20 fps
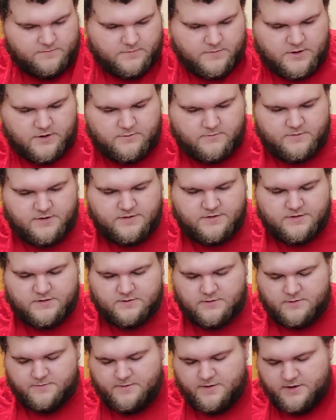Nope, nothing's
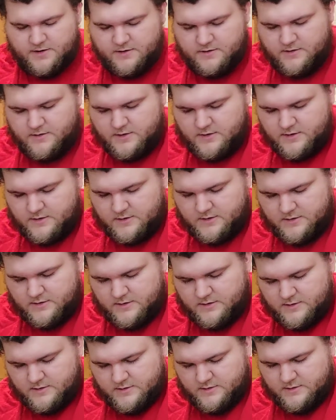cooperating.
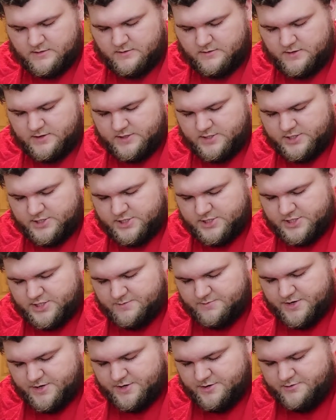Hold on, just a
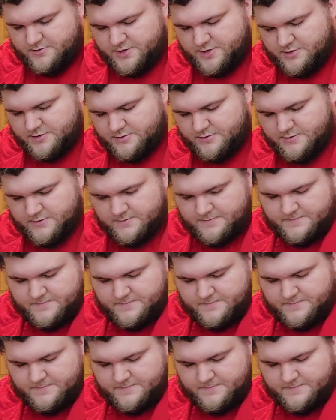minuto.